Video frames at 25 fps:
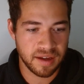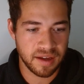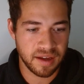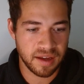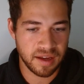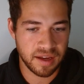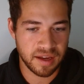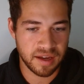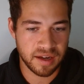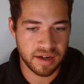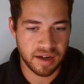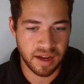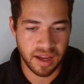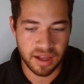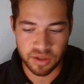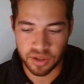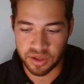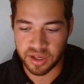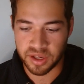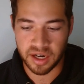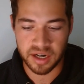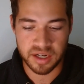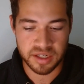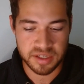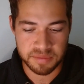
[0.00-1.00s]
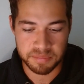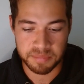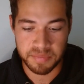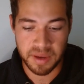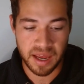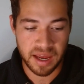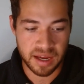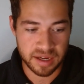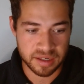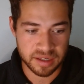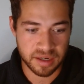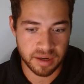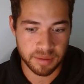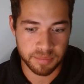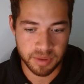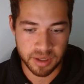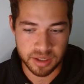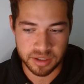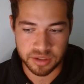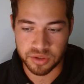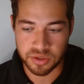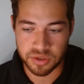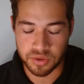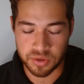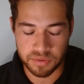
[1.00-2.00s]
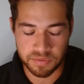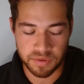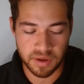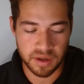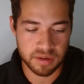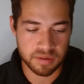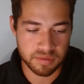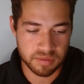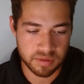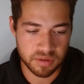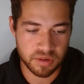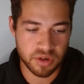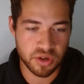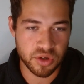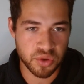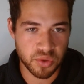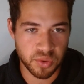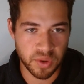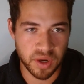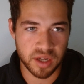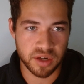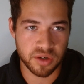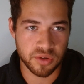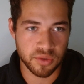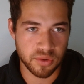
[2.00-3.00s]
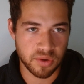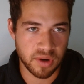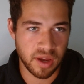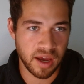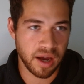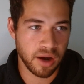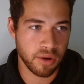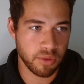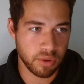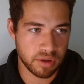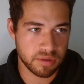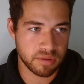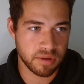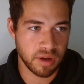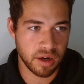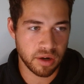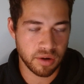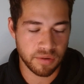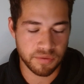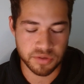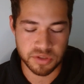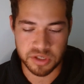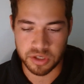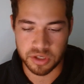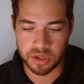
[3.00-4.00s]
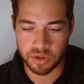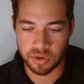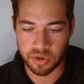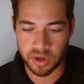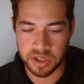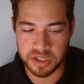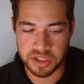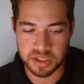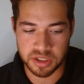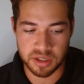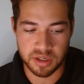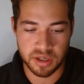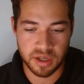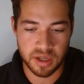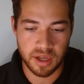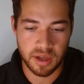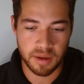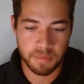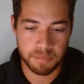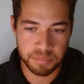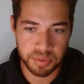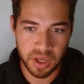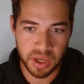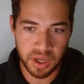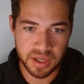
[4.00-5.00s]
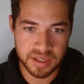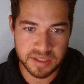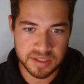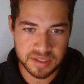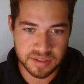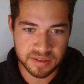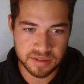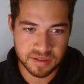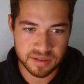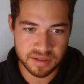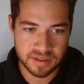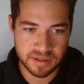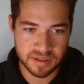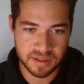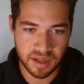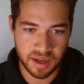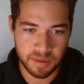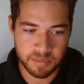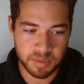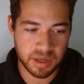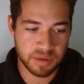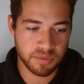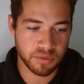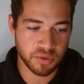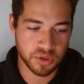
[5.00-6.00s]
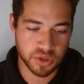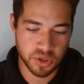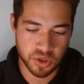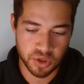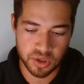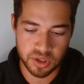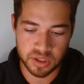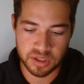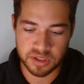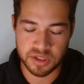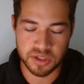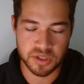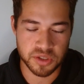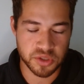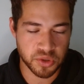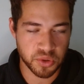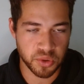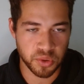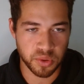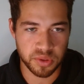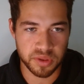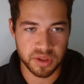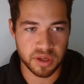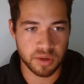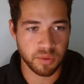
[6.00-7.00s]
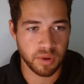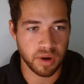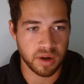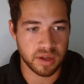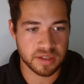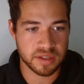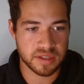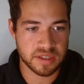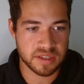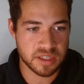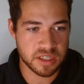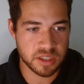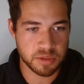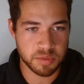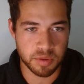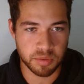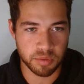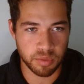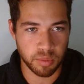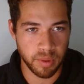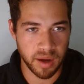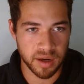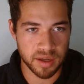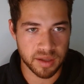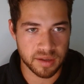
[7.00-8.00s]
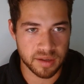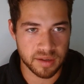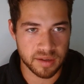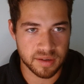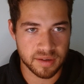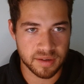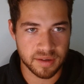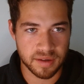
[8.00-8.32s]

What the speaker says: And I look at it back and I'm dude, if I knew what I knew now, I'd obviously crush it. But I've been able to turn it into this cool thing where I get to teach people about it.